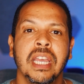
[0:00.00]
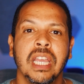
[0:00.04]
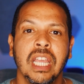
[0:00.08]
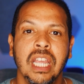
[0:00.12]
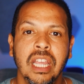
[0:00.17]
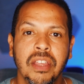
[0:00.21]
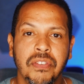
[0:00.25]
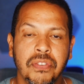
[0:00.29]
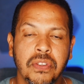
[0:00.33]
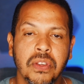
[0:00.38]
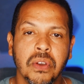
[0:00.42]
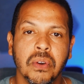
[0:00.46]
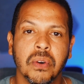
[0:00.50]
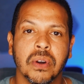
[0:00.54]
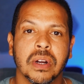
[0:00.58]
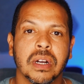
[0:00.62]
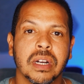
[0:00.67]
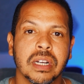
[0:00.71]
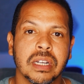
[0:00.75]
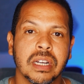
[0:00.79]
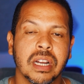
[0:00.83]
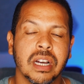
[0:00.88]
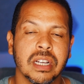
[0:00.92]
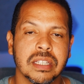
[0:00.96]
If you
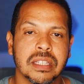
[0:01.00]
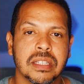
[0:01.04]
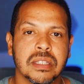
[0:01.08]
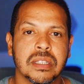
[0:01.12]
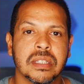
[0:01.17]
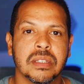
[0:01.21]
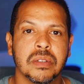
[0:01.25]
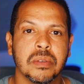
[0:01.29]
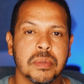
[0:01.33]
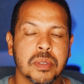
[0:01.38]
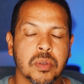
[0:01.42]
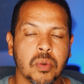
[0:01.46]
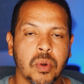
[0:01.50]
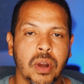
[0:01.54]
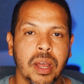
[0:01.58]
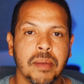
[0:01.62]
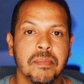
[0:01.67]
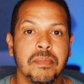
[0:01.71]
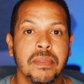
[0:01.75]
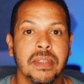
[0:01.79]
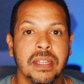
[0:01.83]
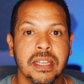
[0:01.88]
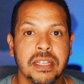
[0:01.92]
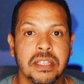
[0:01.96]
are not
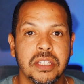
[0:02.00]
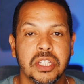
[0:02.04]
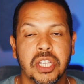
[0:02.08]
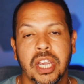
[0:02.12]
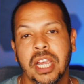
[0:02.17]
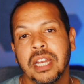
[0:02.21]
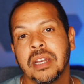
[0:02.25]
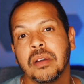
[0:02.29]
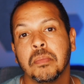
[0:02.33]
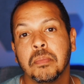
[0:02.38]
subscribing to the channel,